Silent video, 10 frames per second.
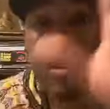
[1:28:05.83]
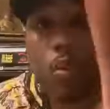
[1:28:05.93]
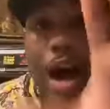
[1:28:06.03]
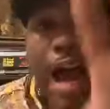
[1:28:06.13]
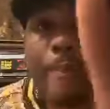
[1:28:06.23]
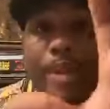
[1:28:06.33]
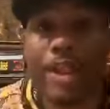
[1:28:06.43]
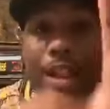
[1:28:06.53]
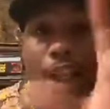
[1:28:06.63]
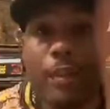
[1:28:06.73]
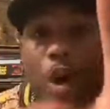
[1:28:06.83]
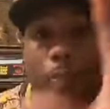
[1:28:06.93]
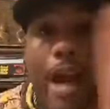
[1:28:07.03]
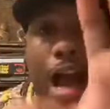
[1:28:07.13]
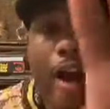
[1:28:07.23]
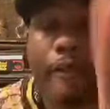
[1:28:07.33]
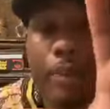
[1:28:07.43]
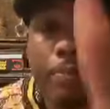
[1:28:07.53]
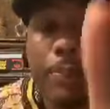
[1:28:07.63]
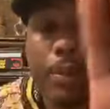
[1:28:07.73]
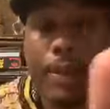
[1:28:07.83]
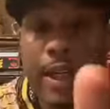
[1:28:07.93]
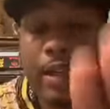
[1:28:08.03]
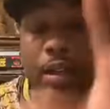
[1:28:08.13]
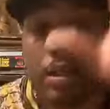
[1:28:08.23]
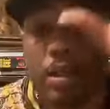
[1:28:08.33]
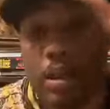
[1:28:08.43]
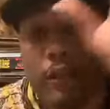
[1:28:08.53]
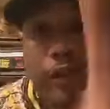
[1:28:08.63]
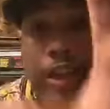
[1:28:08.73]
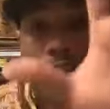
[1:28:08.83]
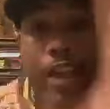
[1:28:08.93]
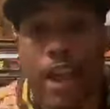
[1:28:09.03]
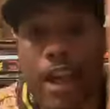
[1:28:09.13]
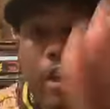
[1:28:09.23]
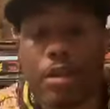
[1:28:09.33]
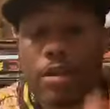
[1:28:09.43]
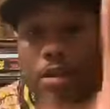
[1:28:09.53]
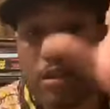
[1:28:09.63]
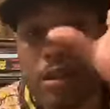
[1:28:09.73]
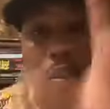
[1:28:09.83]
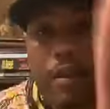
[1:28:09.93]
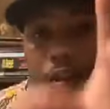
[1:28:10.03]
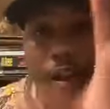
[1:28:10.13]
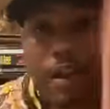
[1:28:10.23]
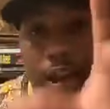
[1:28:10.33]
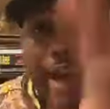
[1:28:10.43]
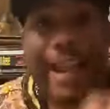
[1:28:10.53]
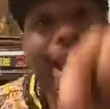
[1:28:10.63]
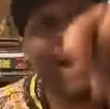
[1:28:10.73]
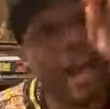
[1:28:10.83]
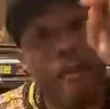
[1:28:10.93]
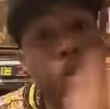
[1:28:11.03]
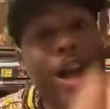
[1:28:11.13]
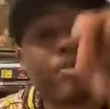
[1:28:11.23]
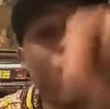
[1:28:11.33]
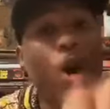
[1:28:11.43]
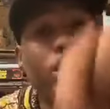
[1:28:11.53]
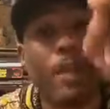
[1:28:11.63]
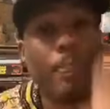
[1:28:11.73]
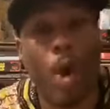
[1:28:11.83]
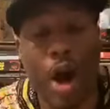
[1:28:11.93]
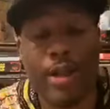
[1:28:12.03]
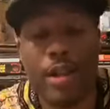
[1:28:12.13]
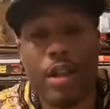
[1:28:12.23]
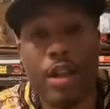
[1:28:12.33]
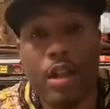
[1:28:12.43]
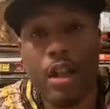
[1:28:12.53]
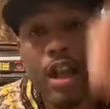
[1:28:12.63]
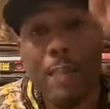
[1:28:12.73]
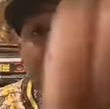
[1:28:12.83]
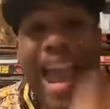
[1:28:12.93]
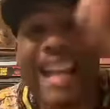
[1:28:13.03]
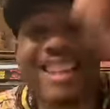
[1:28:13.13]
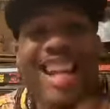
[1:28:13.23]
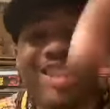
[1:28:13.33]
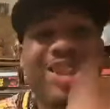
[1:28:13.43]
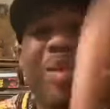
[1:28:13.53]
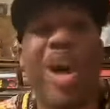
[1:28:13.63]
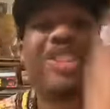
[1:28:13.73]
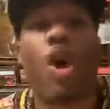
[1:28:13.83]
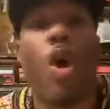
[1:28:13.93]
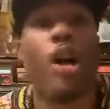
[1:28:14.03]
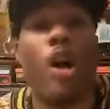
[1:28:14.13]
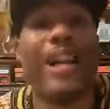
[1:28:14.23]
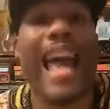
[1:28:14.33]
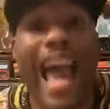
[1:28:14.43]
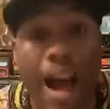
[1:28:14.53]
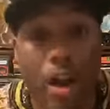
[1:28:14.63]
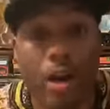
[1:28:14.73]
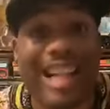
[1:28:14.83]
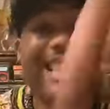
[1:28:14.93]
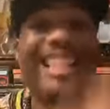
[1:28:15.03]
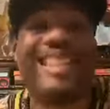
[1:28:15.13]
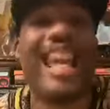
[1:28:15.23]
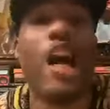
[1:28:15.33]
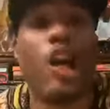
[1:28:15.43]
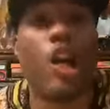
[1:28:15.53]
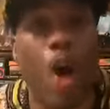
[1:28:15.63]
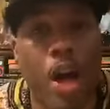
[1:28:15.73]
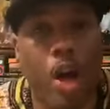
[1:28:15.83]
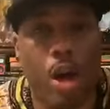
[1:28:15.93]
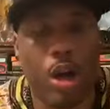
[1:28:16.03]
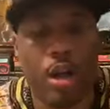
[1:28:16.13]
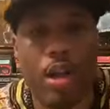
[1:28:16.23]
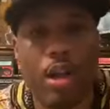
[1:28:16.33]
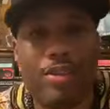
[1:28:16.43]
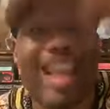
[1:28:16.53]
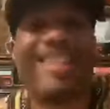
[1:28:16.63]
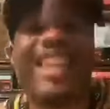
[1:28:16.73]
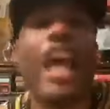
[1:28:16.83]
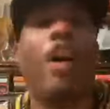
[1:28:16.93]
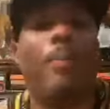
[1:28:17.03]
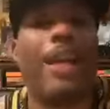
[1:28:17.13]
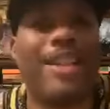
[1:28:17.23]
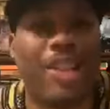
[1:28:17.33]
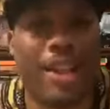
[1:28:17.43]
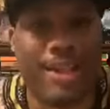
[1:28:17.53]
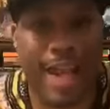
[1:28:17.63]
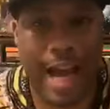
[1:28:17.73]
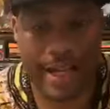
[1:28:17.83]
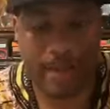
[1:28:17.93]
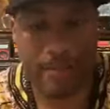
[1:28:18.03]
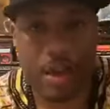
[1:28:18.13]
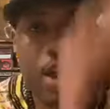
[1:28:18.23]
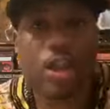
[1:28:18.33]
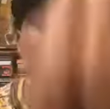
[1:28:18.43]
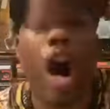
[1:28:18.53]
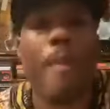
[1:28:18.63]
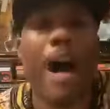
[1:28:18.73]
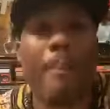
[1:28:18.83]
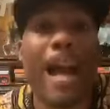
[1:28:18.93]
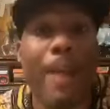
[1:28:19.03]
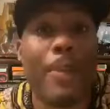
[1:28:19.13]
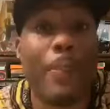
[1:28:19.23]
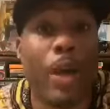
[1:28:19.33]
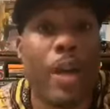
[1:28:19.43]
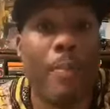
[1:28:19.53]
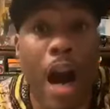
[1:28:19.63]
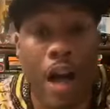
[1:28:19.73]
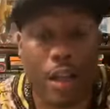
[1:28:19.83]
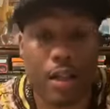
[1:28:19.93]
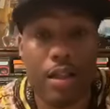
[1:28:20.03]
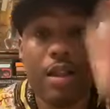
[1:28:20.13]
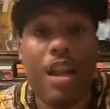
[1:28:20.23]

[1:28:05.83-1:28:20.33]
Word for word: what happened to Igbo Bad people, man. 50 years. And, and, and what's most important, pay attention to what's going on now because it's still going on. They still being genocided. To all my black people in America,